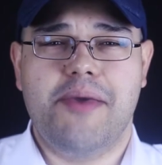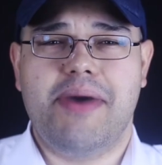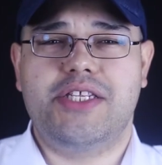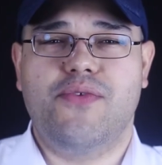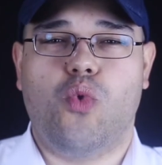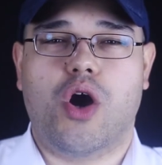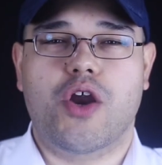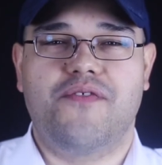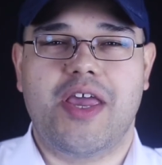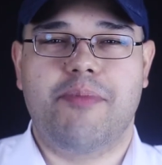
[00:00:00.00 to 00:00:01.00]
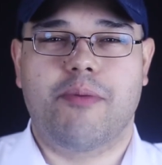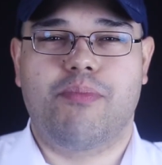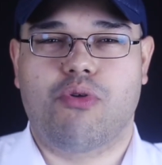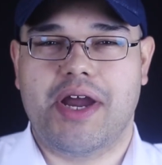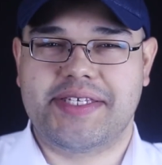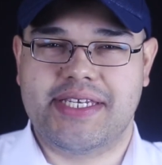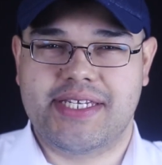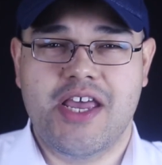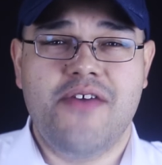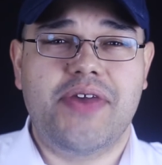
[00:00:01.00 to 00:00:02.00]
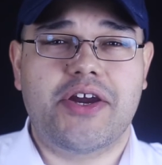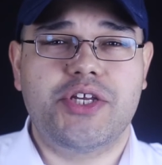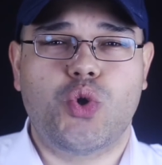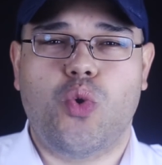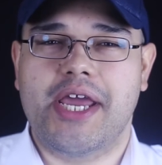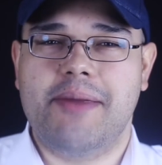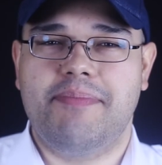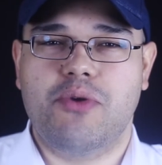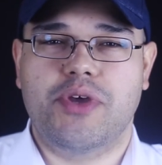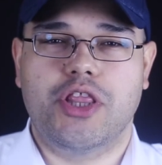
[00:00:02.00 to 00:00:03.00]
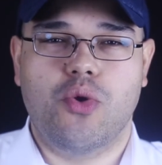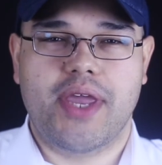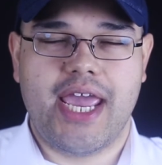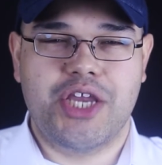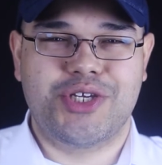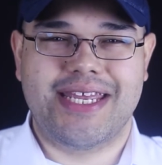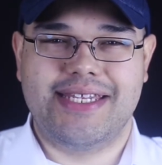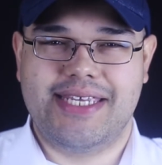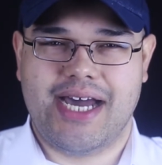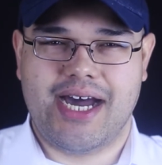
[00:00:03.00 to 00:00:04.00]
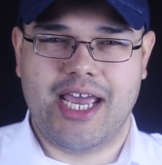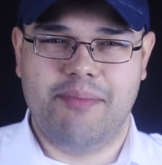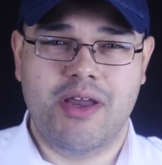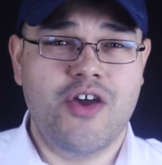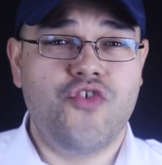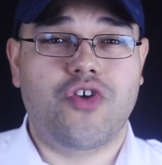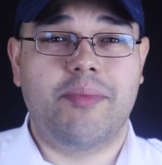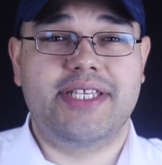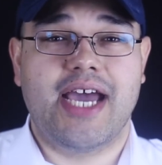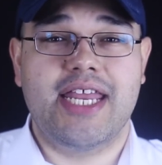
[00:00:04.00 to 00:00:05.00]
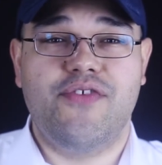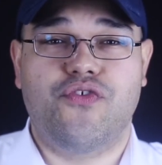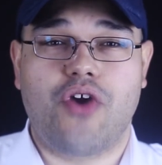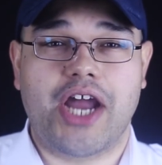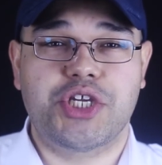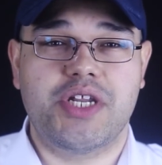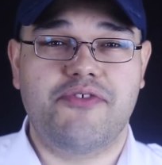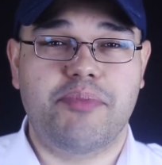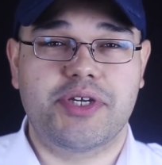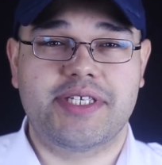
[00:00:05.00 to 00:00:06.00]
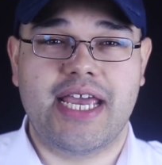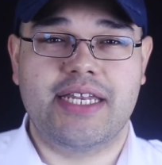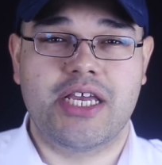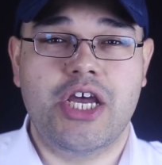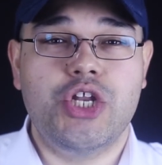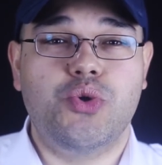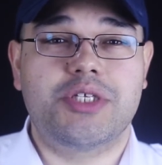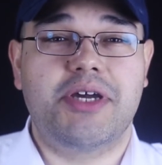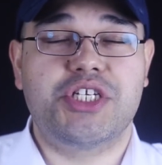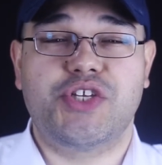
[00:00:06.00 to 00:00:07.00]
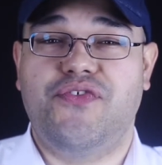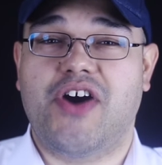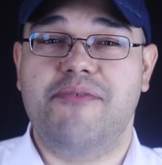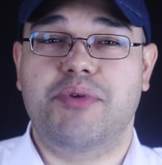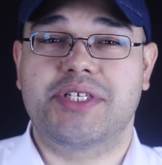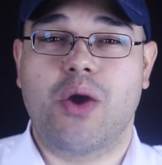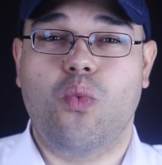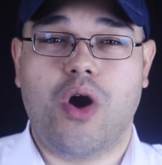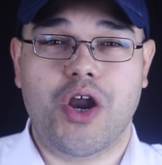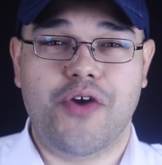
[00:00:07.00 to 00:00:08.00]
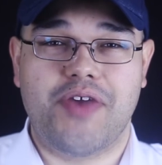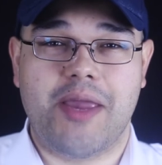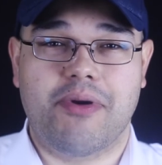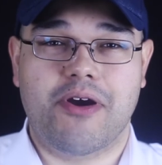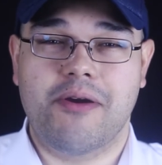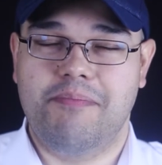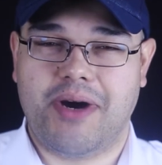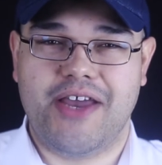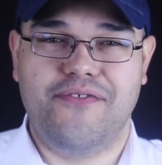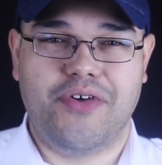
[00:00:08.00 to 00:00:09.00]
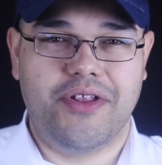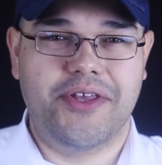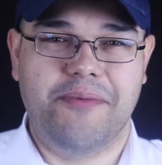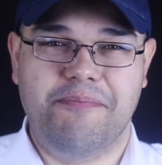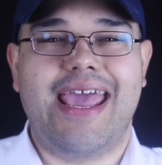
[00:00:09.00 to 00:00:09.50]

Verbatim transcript: The amount of water vapor present varies quite a bit with location and time, from a tiny fraction of a percent to as much as 5% water vapor by volume.